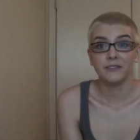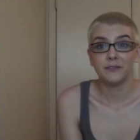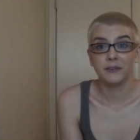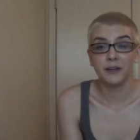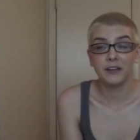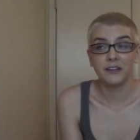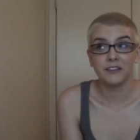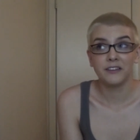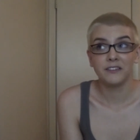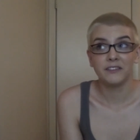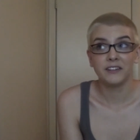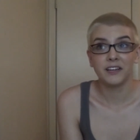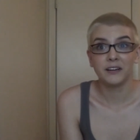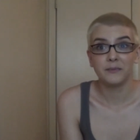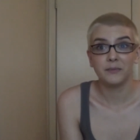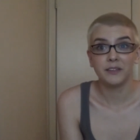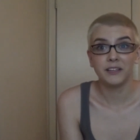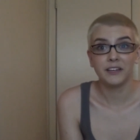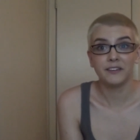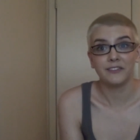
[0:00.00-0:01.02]
We all lived
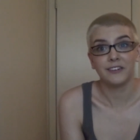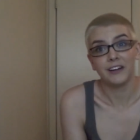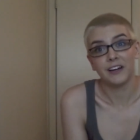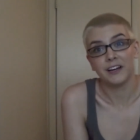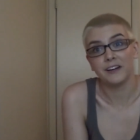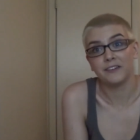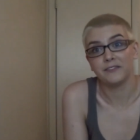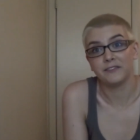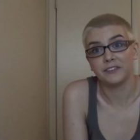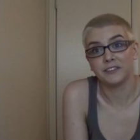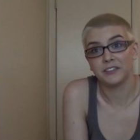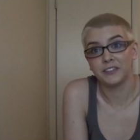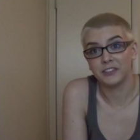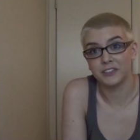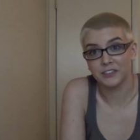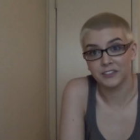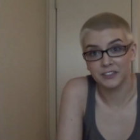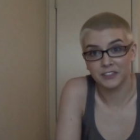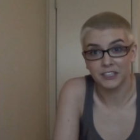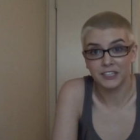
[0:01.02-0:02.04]
happily ever
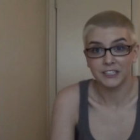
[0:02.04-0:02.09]
after,